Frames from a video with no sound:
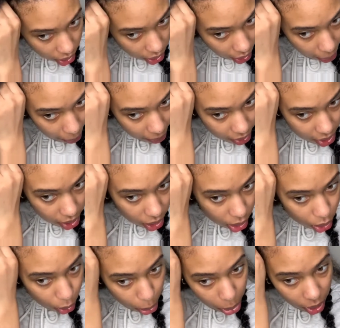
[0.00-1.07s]
I'm just gonna
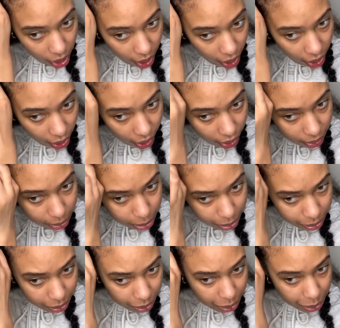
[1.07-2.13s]
loop the hair
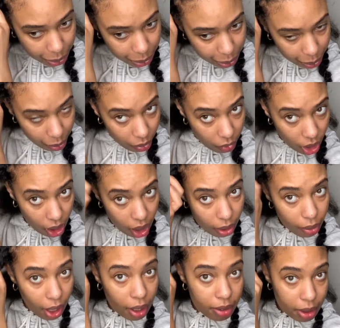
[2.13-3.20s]

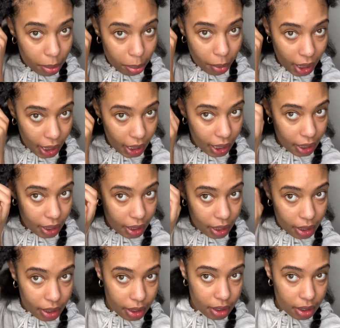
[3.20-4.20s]
around my hair here